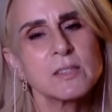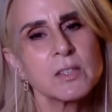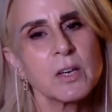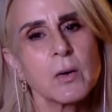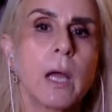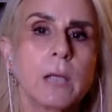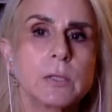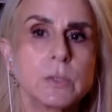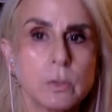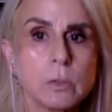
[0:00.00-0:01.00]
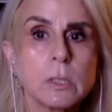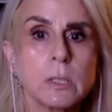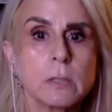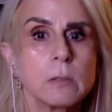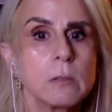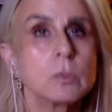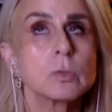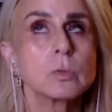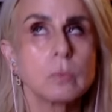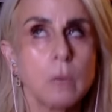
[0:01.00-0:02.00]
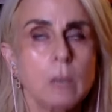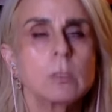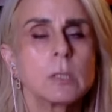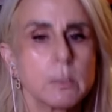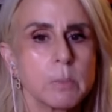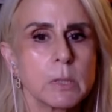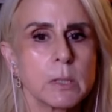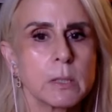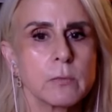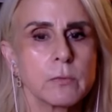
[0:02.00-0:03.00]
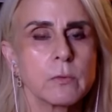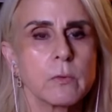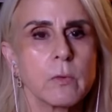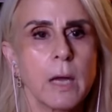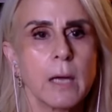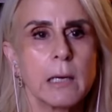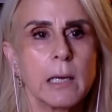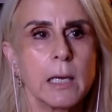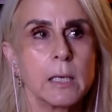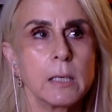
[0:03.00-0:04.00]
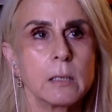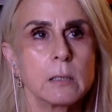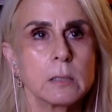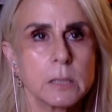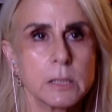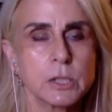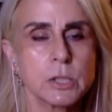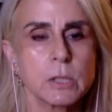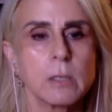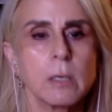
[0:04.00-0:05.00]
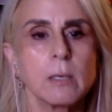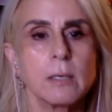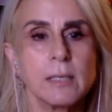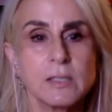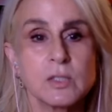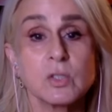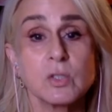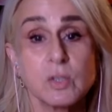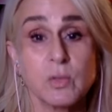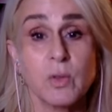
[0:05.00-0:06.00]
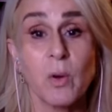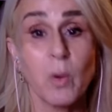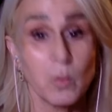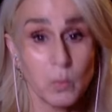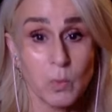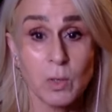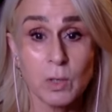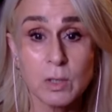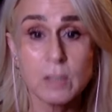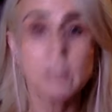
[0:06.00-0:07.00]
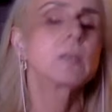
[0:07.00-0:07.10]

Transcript: You know, I certainly strongly believe that a clinician needs to do their own work.